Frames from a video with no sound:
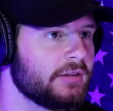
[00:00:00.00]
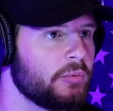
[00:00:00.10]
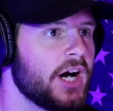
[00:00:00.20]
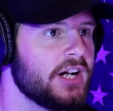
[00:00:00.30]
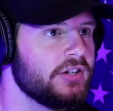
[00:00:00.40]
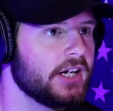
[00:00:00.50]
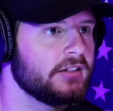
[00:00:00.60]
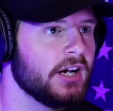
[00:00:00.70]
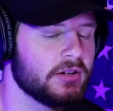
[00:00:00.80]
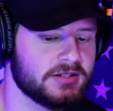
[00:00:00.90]
to project. Yeah.
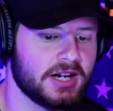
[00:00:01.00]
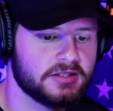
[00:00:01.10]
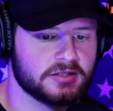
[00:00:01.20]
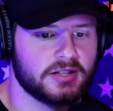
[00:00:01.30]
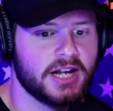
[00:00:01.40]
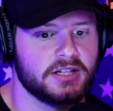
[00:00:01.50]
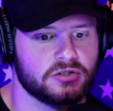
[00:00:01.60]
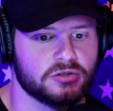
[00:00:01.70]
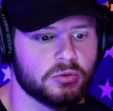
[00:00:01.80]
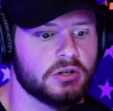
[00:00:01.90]
You know, it's not a steady
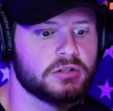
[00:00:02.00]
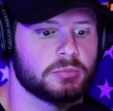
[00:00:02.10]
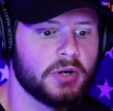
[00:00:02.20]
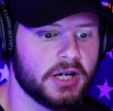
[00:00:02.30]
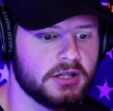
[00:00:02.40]
source, but